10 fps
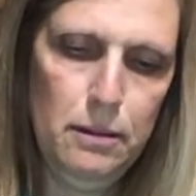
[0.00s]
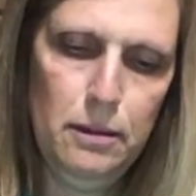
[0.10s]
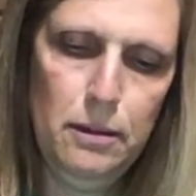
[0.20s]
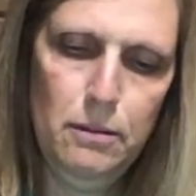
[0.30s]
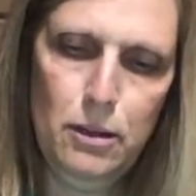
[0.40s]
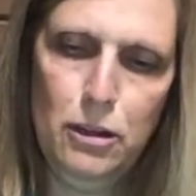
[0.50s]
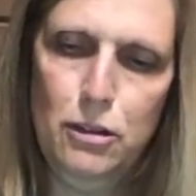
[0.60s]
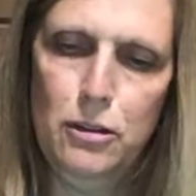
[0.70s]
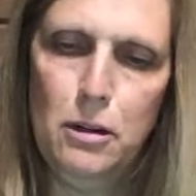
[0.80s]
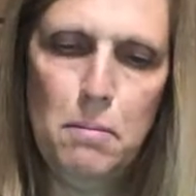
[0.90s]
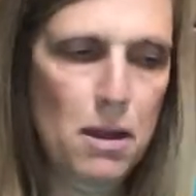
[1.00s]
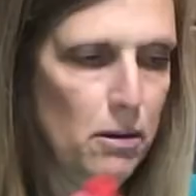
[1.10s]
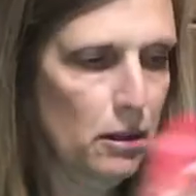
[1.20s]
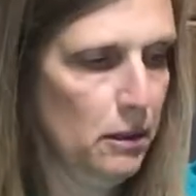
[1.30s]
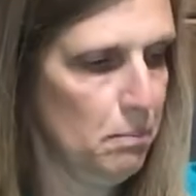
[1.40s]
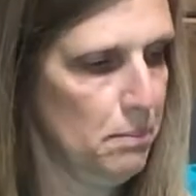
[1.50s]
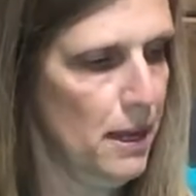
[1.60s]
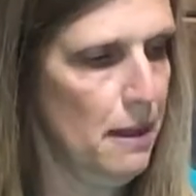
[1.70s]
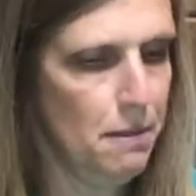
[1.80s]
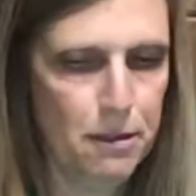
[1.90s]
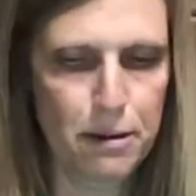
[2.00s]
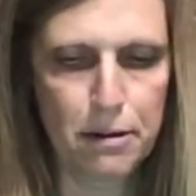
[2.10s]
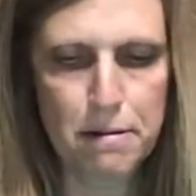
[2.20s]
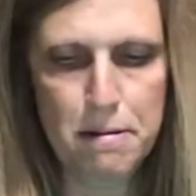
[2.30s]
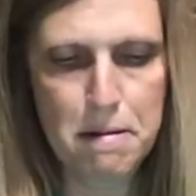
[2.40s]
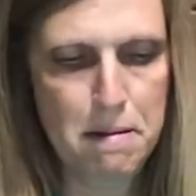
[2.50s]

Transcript: Give a good amount of paint there,